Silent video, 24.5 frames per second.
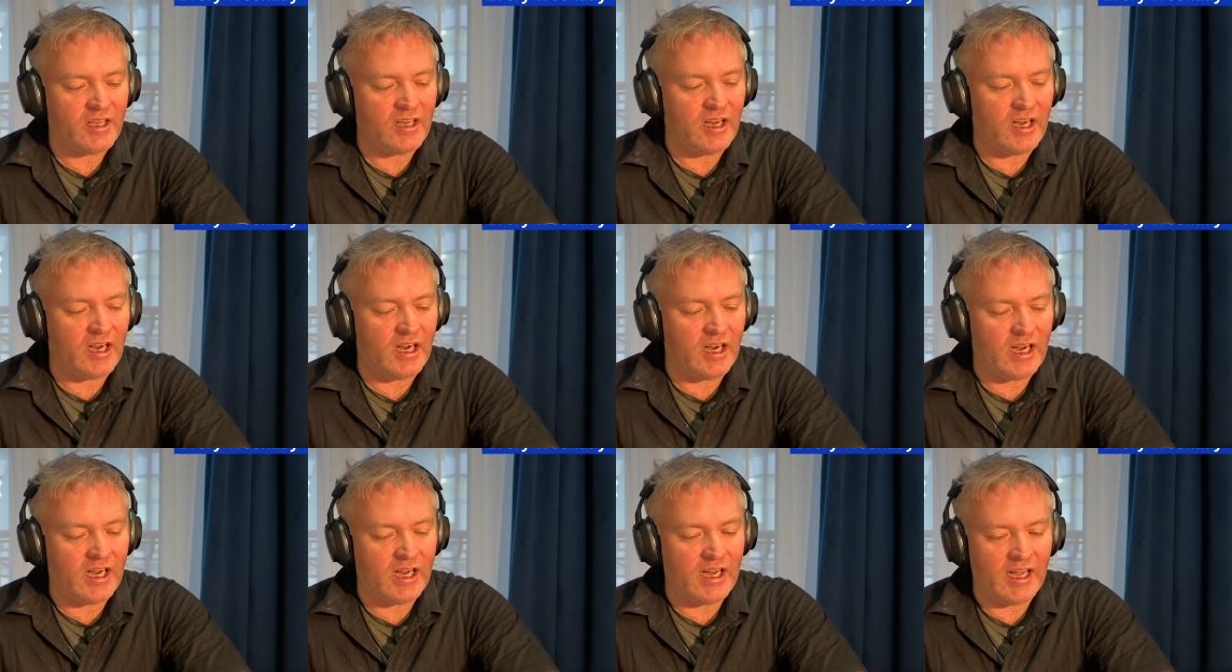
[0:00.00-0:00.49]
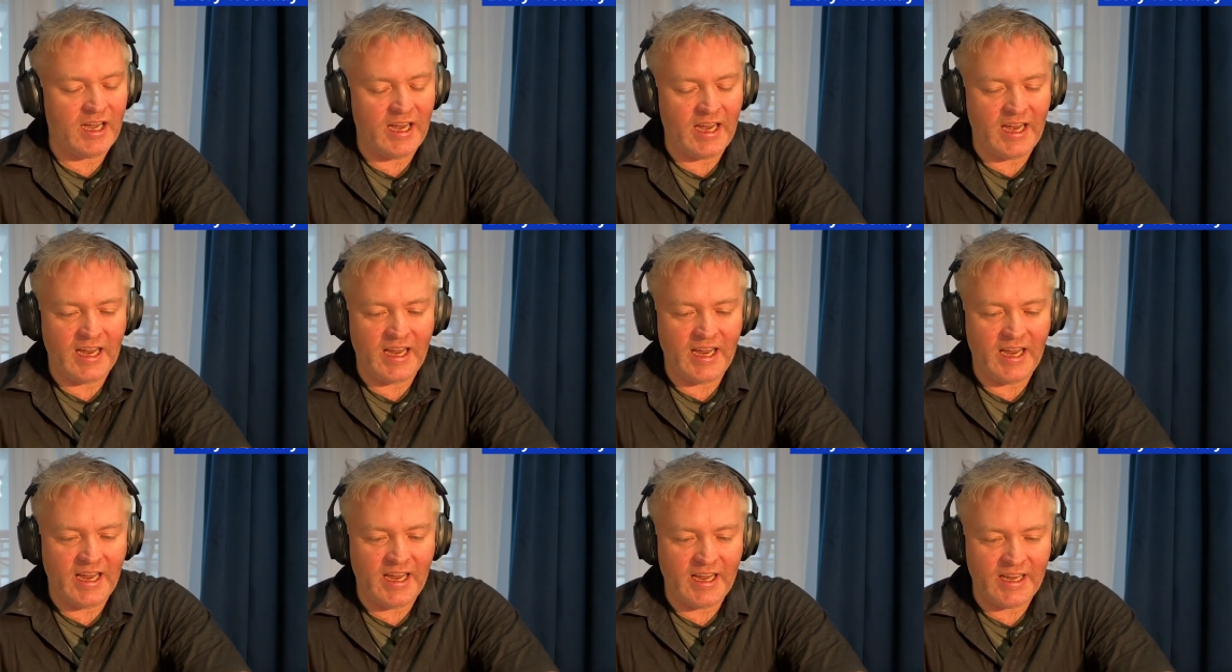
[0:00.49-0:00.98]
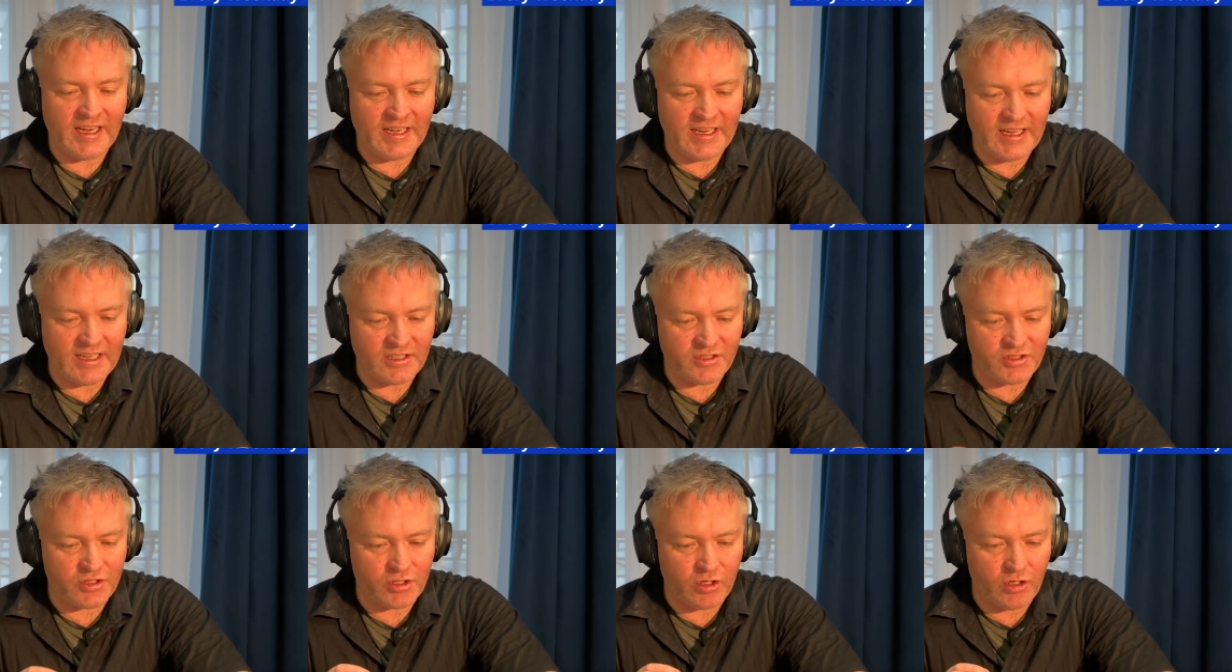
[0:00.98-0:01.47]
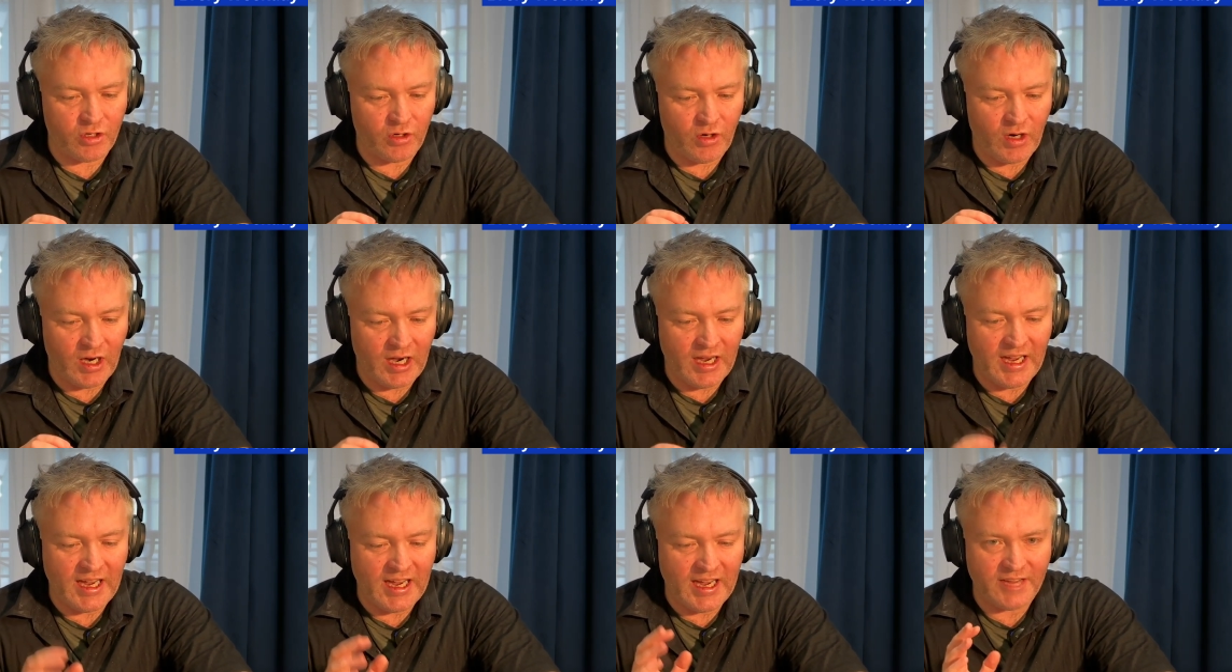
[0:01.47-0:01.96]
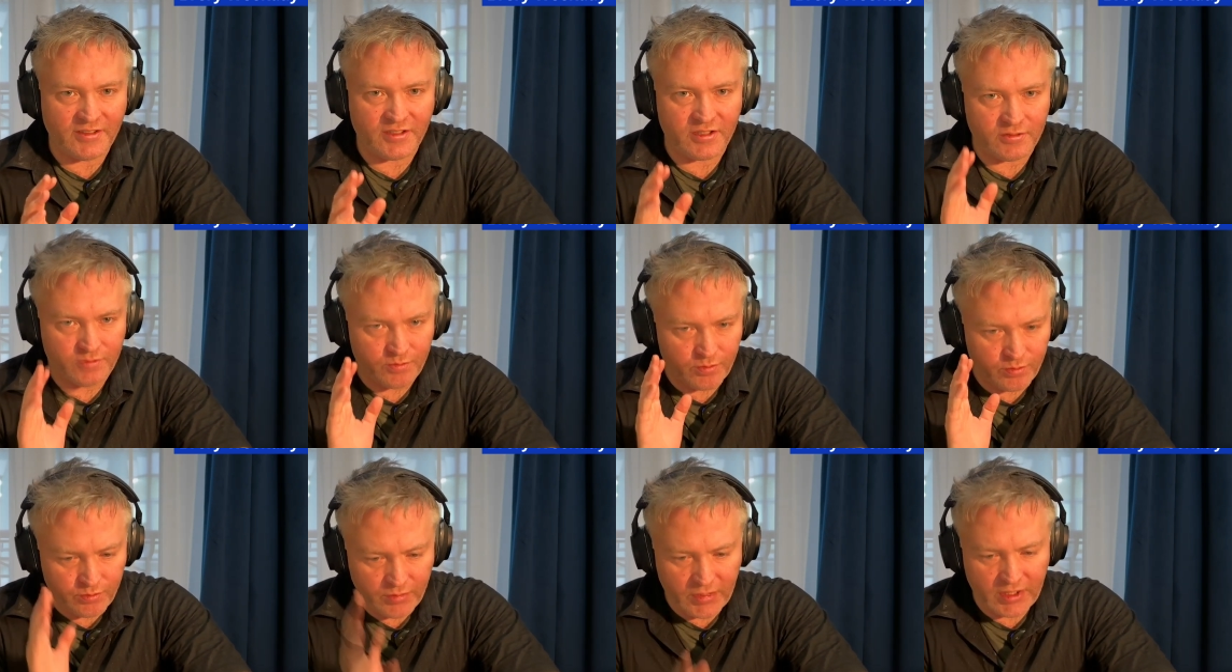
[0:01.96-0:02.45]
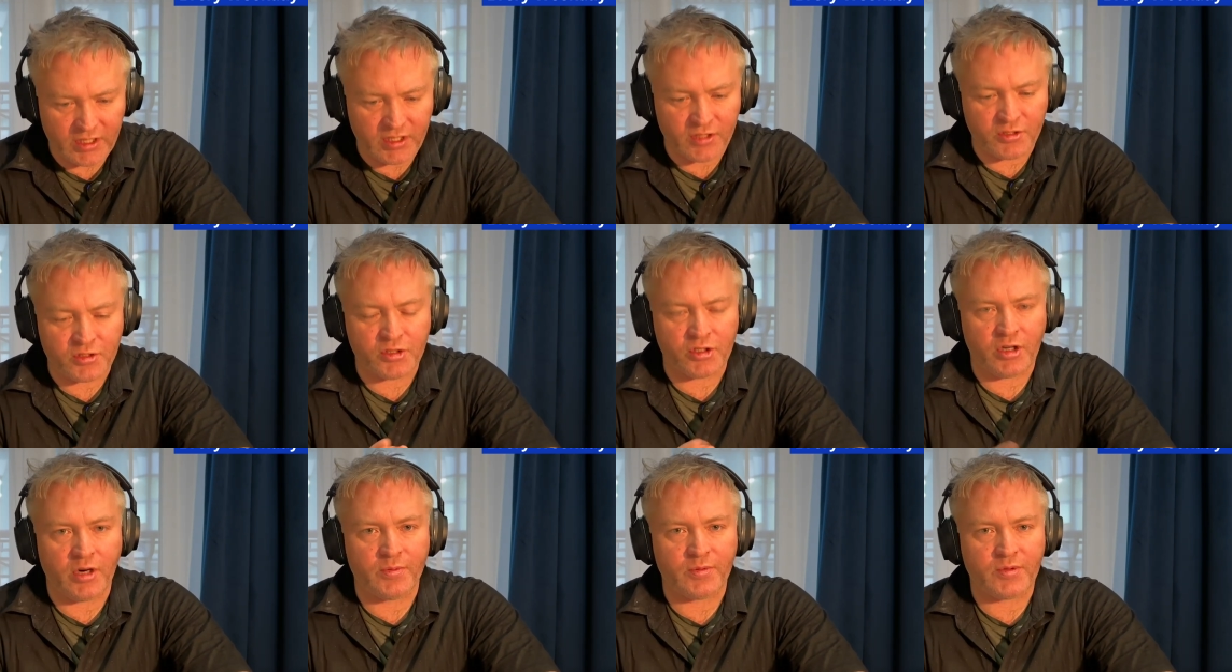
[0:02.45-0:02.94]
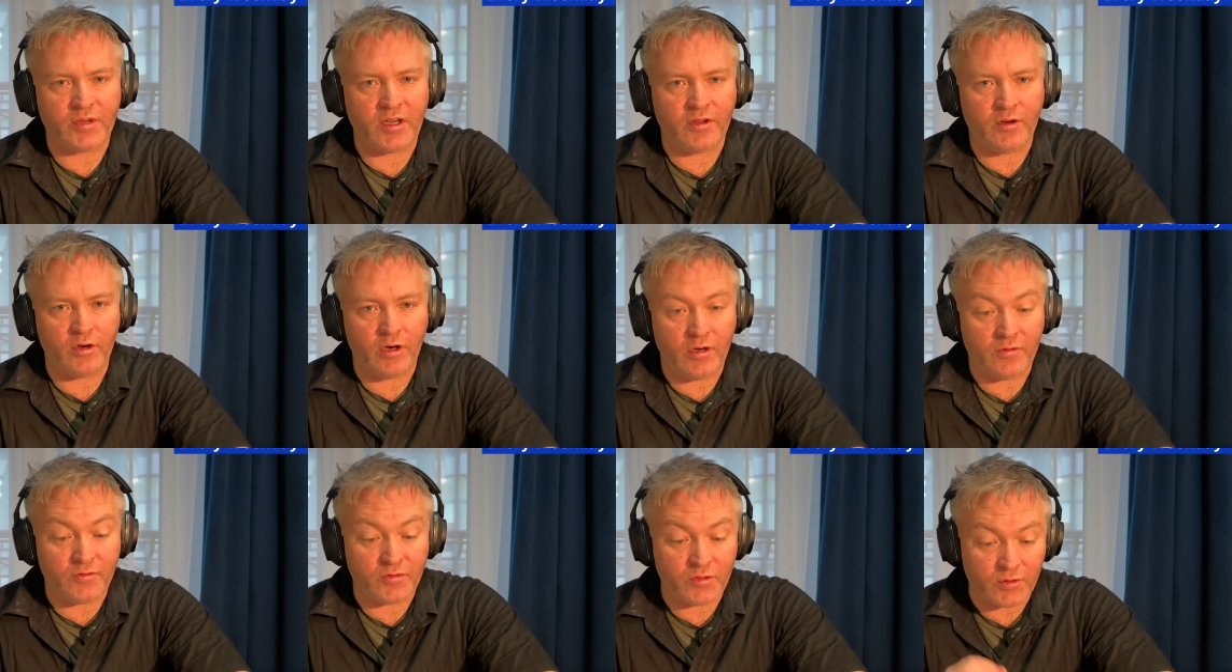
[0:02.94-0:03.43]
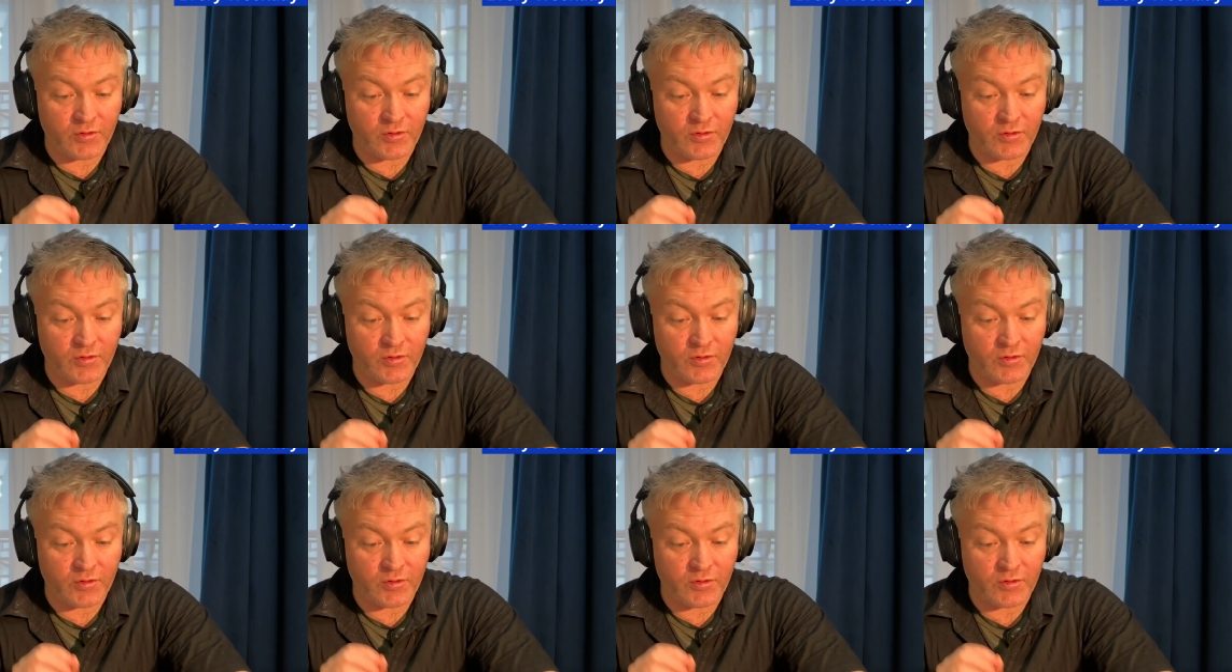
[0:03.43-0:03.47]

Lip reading: And so I had to make it a sharp cutoff.